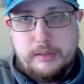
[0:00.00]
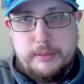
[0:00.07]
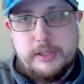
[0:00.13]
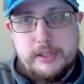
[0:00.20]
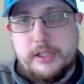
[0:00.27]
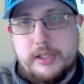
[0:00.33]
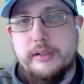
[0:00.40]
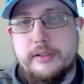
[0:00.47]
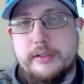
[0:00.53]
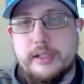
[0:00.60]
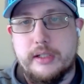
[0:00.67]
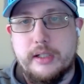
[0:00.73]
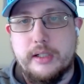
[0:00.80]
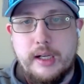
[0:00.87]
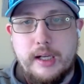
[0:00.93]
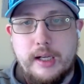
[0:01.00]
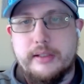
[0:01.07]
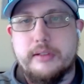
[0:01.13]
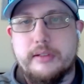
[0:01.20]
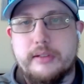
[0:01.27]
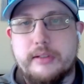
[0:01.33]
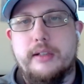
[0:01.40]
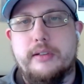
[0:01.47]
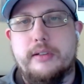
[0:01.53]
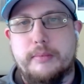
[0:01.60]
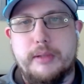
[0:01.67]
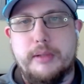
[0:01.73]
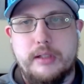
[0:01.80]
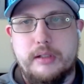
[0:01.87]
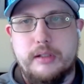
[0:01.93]
challenging. And that's not
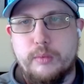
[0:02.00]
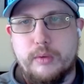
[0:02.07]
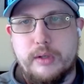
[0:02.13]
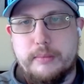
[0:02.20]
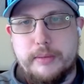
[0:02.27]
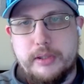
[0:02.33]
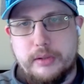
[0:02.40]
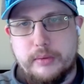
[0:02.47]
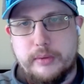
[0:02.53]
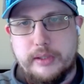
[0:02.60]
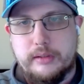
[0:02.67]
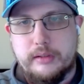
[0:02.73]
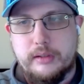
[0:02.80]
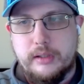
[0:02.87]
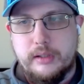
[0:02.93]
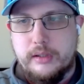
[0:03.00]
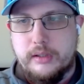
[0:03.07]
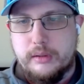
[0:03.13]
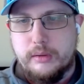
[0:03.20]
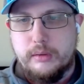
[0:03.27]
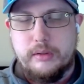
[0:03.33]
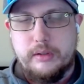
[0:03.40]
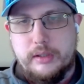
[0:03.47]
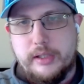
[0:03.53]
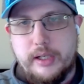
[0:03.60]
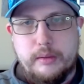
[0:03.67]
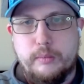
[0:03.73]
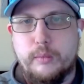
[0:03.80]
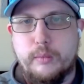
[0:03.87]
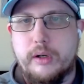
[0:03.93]
something that you want to be doing
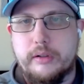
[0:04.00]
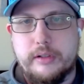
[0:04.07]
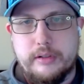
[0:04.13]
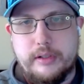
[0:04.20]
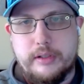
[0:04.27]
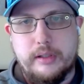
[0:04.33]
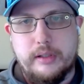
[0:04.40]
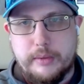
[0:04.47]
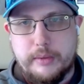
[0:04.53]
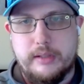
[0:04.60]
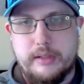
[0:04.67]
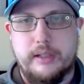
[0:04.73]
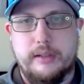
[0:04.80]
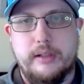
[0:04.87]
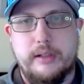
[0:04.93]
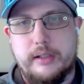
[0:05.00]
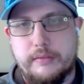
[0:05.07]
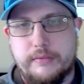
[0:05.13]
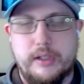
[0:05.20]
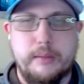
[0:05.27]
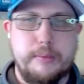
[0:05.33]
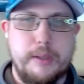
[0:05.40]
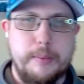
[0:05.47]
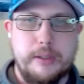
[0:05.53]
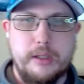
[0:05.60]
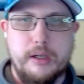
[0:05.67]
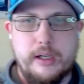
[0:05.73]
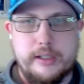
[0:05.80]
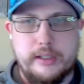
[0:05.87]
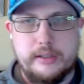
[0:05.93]
again while you're dealing with the deadline of an upcoming
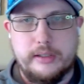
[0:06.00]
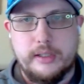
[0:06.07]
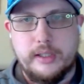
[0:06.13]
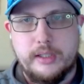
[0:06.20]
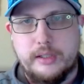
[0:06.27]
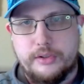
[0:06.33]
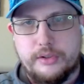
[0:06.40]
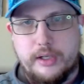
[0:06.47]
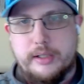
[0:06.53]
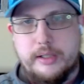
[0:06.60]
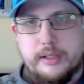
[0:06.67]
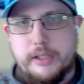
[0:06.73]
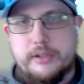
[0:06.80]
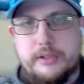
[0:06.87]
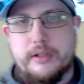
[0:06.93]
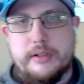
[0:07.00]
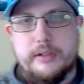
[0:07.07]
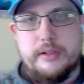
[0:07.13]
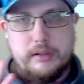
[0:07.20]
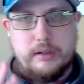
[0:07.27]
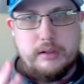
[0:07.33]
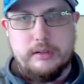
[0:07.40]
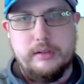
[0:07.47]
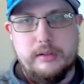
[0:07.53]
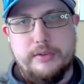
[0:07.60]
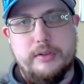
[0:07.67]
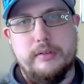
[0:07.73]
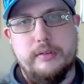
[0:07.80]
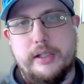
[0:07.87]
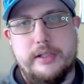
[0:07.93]
audit, trying to make sure that all of
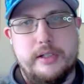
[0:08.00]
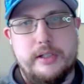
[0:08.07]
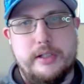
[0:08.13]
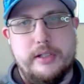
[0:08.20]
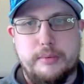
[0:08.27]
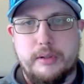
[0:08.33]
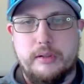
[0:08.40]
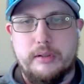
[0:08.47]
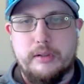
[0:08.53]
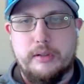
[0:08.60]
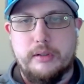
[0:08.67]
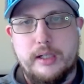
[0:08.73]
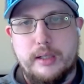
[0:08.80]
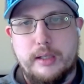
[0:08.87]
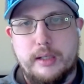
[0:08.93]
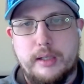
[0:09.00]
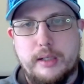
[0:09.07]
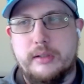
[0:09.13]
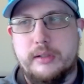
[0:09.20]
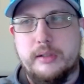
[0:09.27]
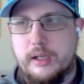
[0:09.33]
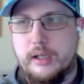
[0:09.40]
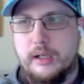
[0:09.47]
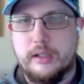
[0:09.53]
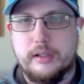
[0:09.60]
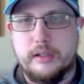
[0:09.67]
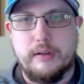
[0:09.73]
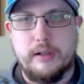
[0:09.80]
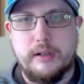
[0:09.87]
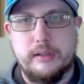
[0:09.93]
your relationships are lining up
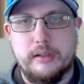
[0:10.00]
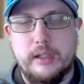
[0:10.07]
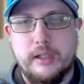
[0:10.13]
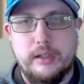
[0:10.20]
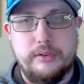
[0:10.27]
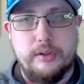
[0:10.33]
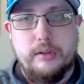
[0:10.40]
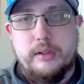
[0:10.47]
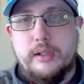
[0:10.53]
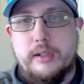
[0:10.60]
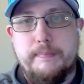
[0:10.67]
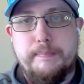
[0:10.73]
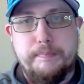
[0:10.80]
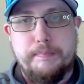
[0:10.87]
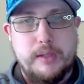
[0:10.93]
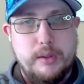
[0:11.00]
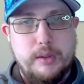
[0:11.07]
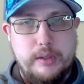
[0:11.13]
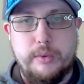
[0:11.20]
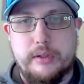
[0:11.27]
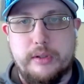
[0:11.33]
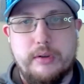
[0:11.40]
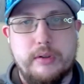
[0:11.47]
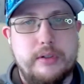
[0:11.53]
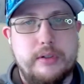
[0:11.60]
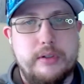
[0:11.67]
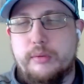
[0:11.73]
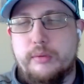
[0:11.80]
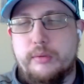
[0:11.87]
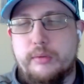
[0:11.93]
correctly. So with
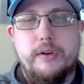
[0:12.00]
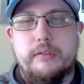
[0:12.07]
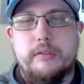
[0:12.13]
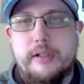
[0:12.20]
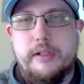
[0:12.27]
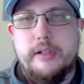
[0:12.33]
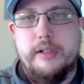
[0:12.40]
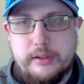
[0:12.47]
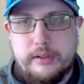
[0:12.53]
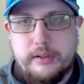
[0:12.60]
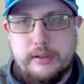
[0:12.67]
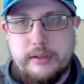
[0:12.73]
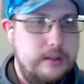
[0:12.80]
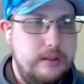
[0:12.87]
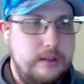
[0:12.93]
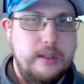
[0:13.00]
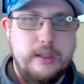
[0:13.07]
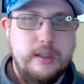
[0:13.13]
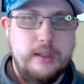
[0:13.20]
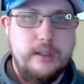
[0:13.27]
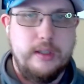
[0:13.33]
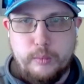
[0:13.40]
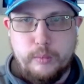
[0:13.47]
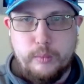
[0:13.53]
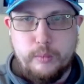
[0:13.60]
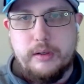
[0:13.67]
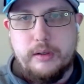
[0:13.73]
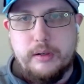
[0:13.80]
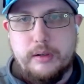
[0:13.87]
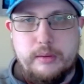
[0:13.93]
Cortex, we've already done the work. We
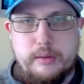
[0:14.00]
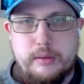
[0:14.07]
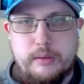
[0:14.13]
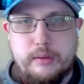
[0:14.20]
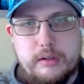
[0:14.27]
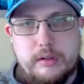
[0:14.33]
know that we're